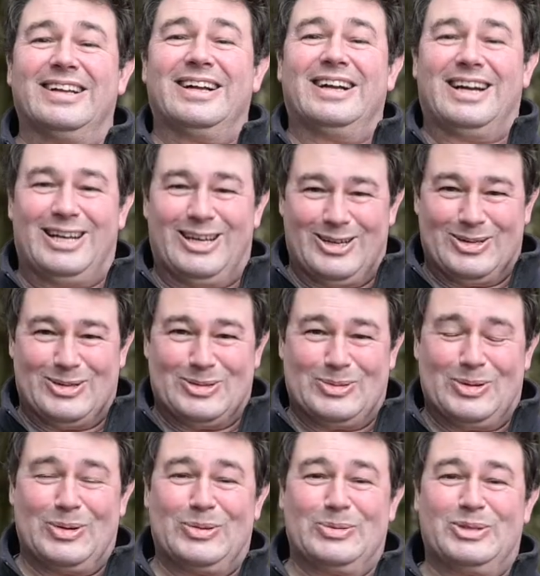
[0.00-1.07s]
Hello,
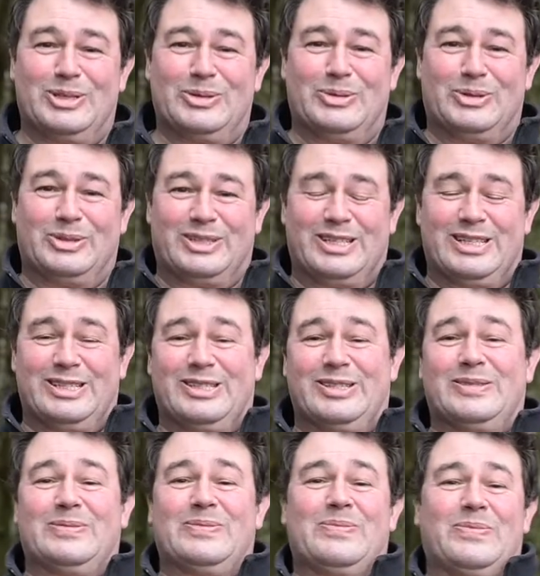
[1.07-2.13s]
welcome to the wilderness.
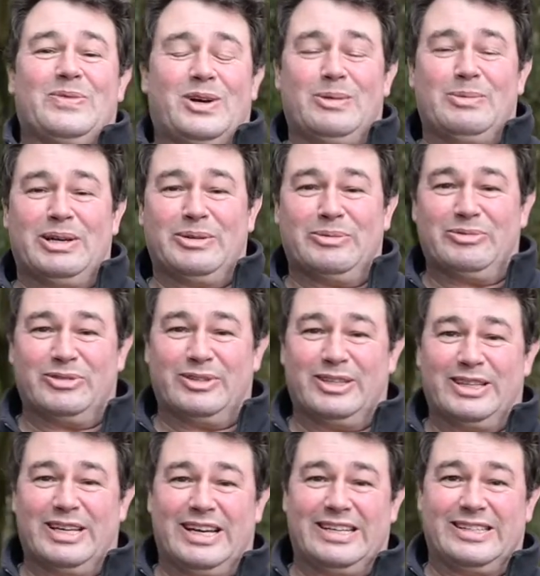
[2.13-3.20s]
I'm Adam Fuller,
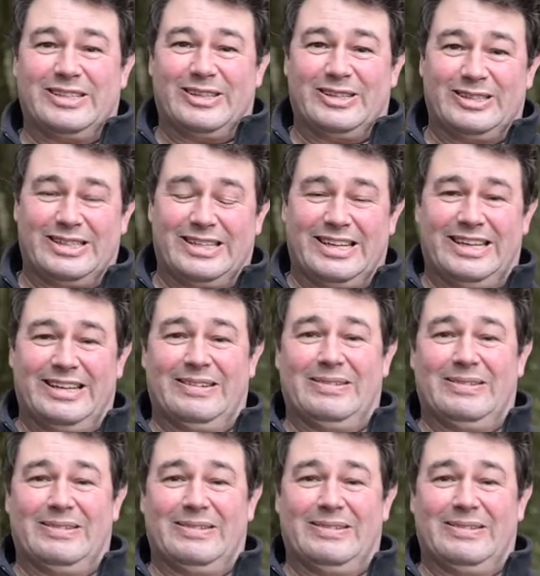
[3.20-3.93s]
the head gardener here.